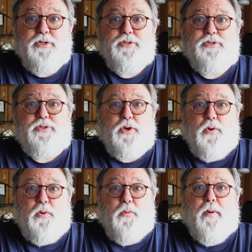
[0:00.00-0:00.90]

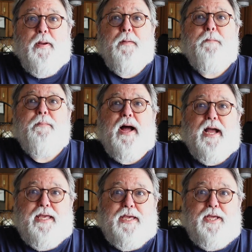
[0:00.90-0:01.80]
So,
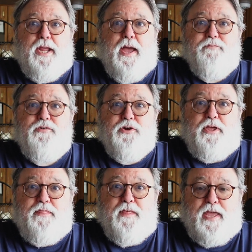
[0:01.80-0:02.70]
again, I'm very
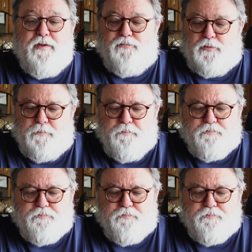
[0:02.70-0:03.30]
thankful.